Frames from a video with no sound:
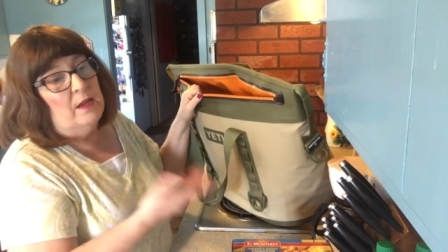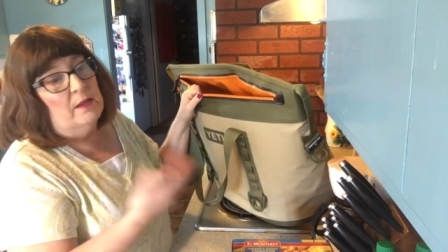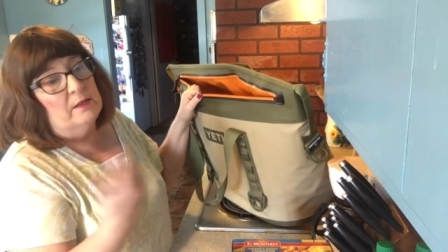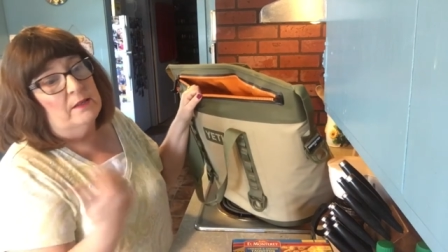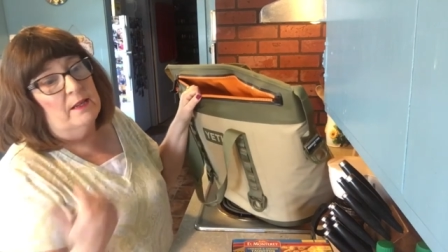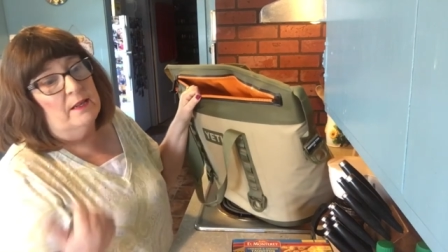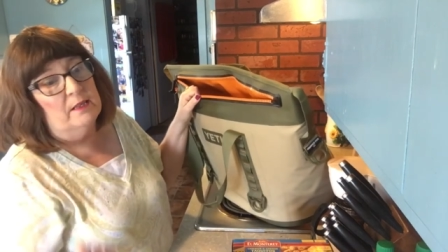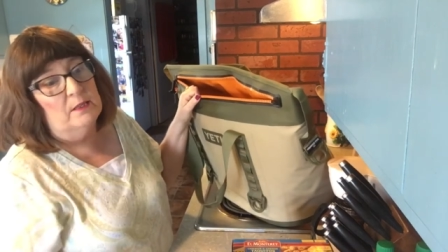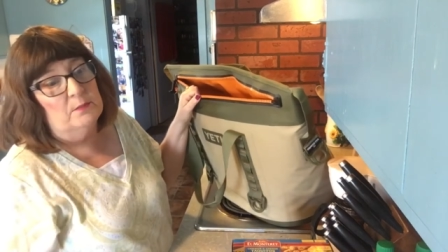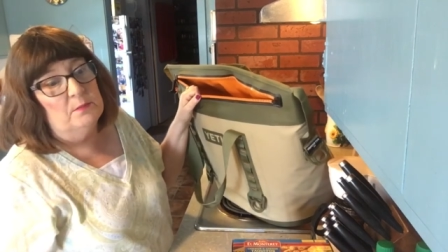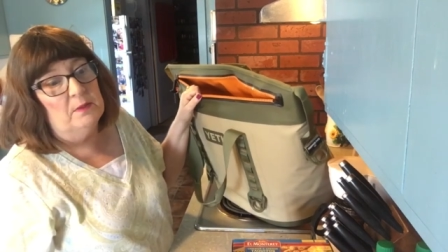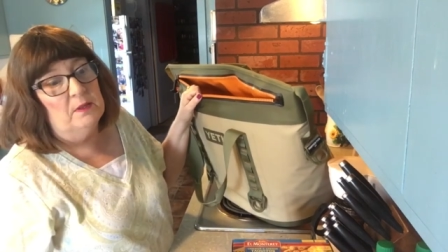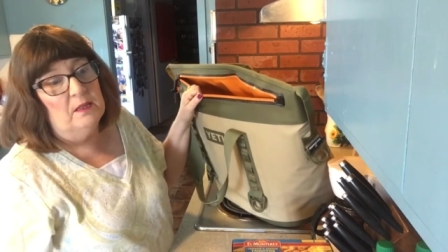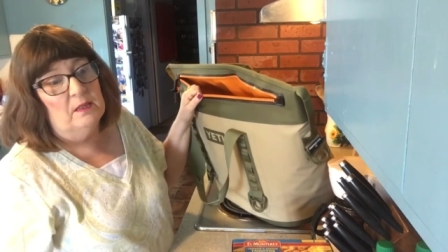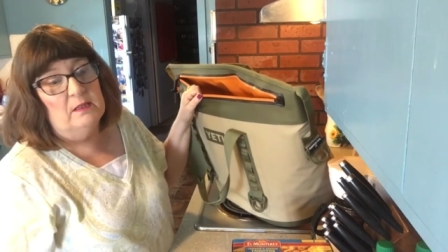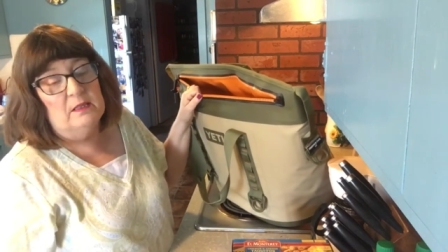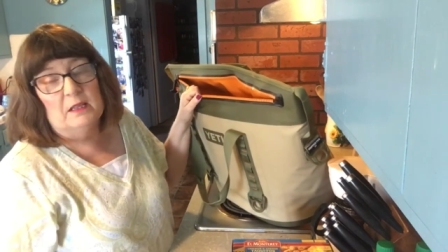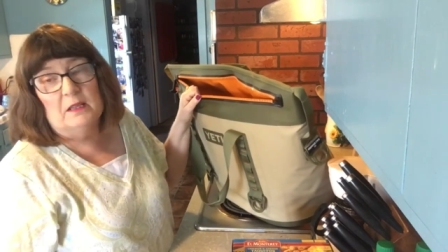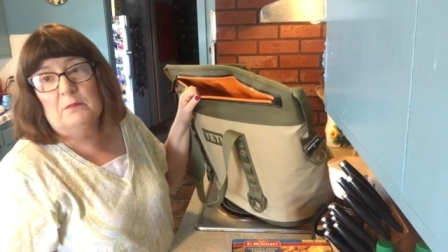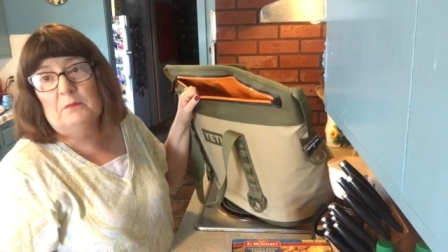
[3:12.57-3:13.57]
It takes
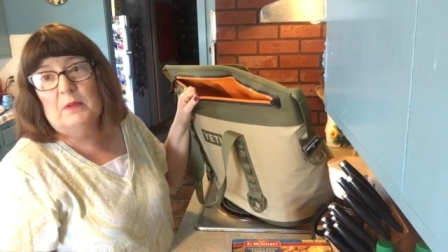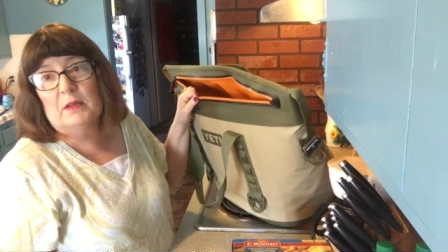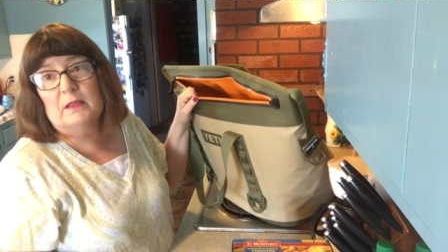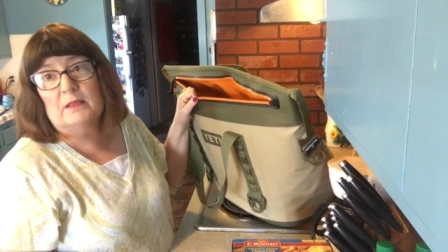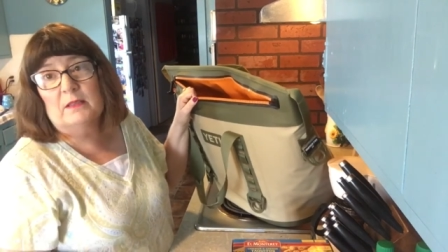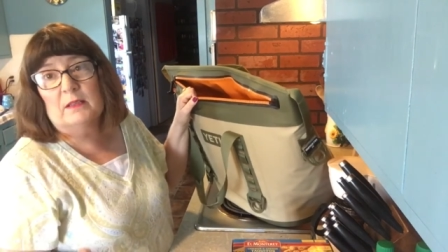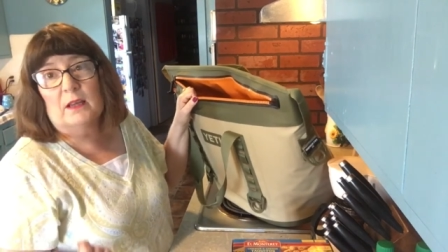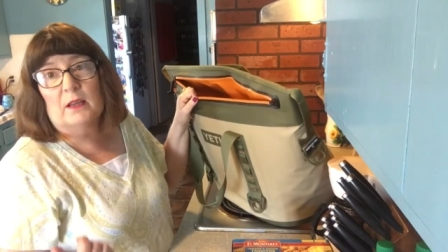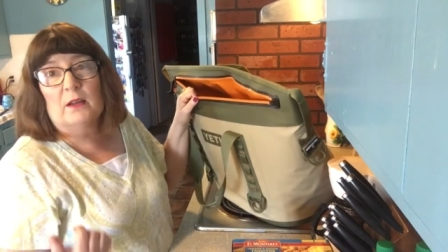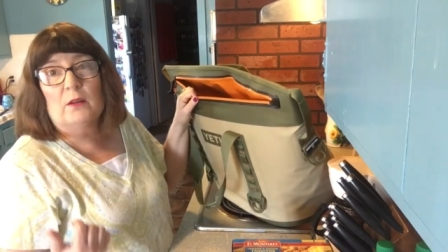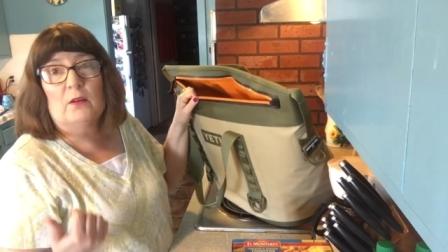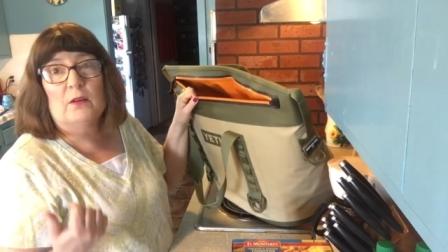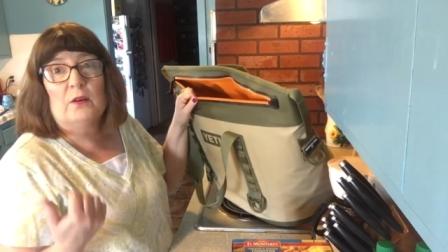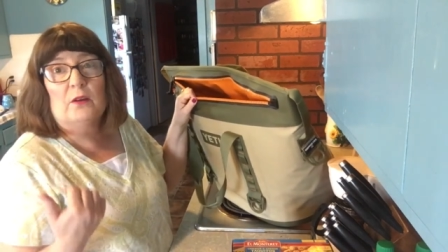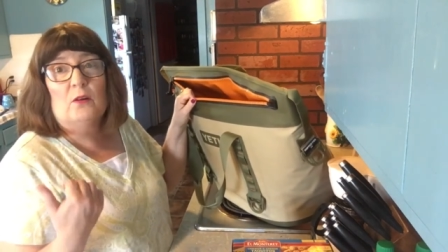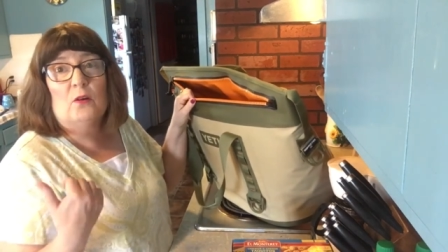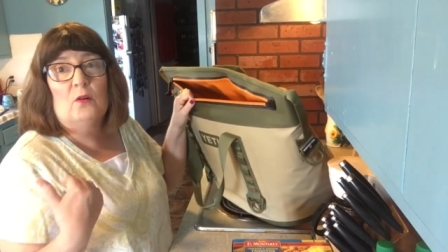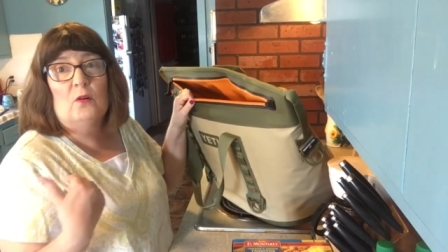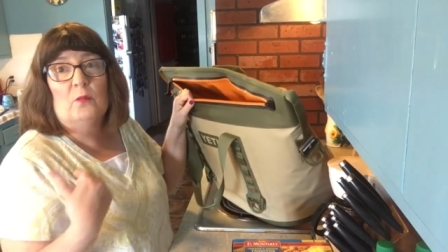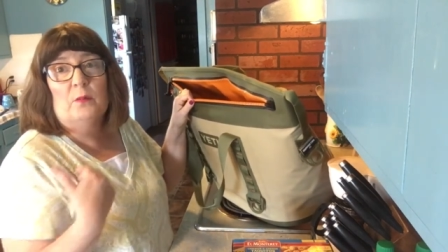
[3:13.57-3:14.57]
me 10 minutes to get
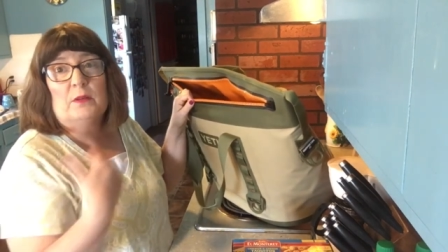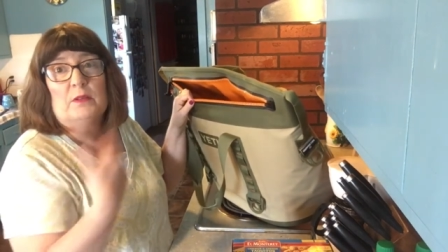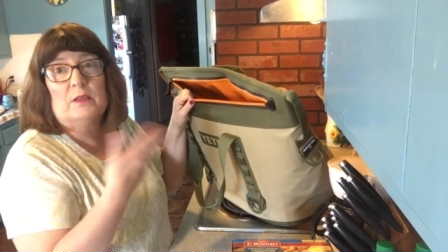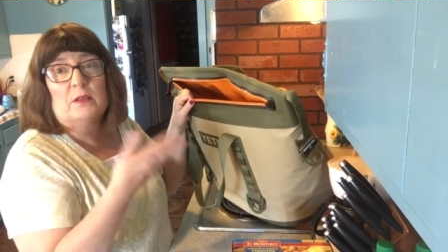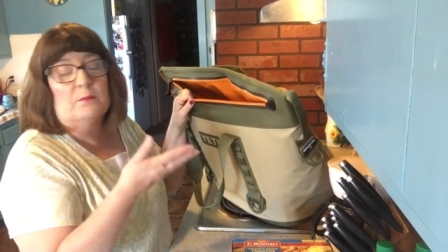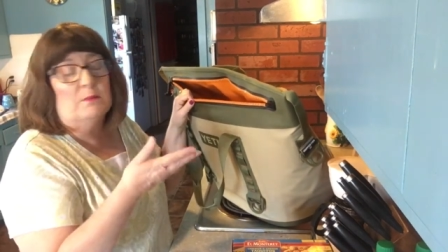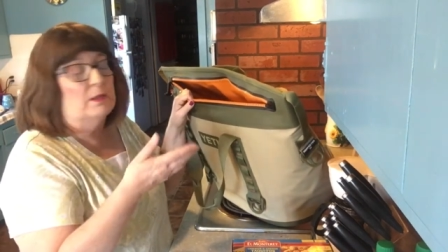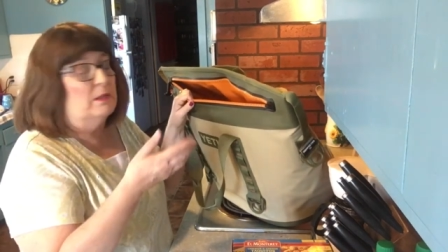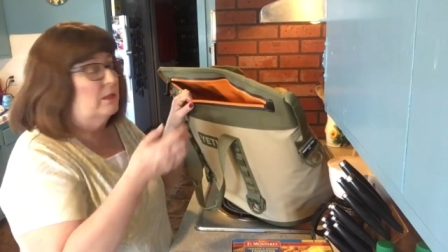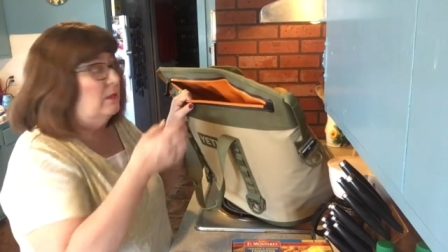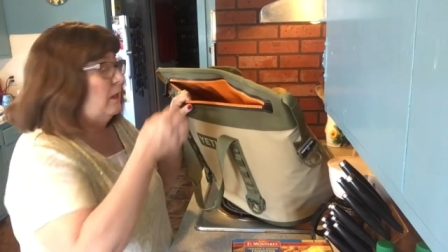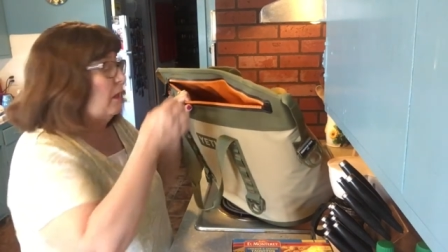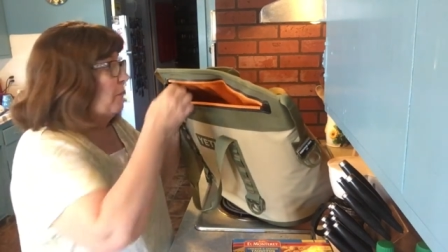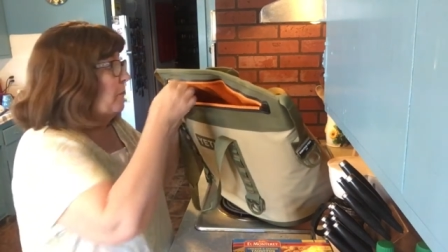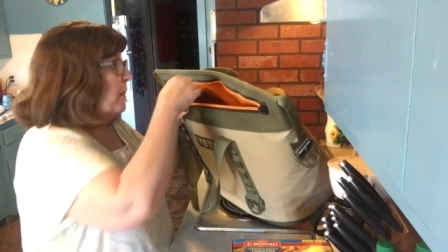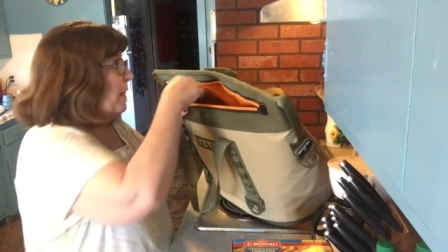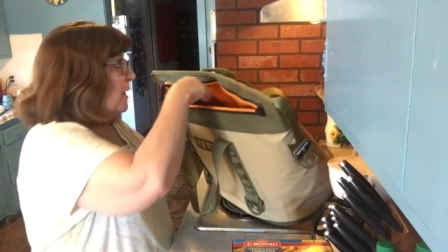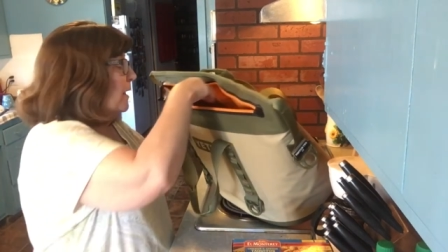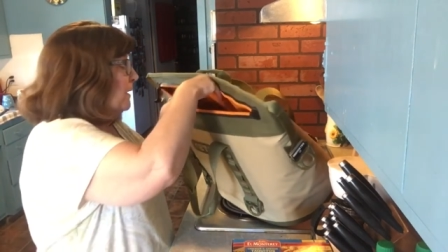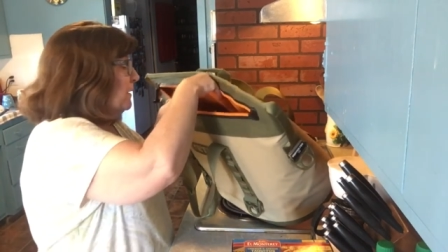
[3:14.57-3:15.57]
home and 10 minutes to get
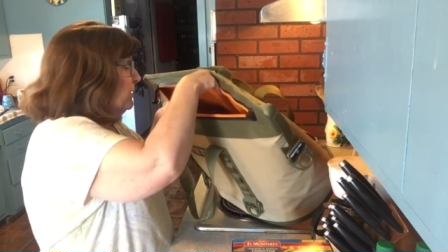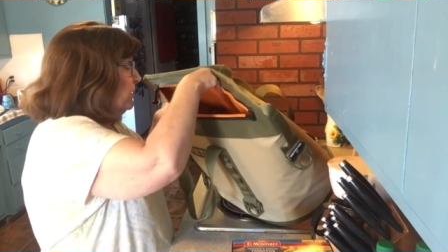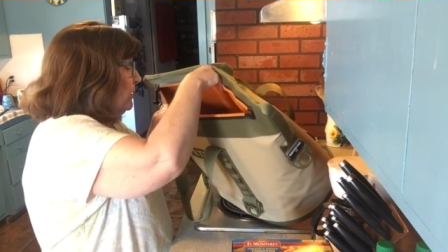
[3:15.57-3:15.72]
back.